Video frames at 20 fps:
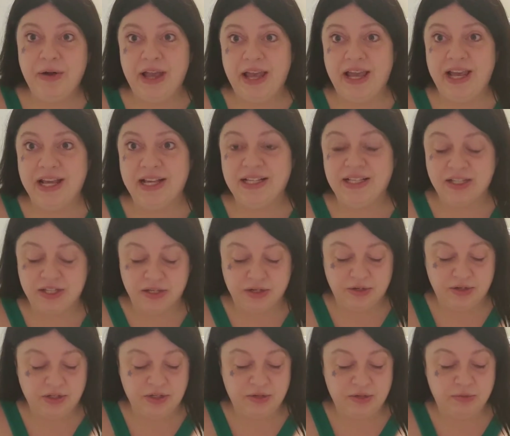hands
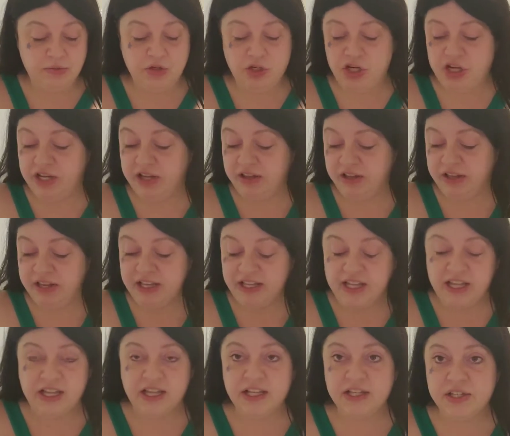or some shit like
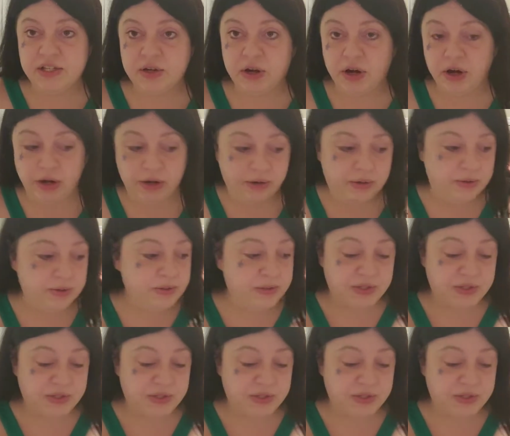that. That's gross.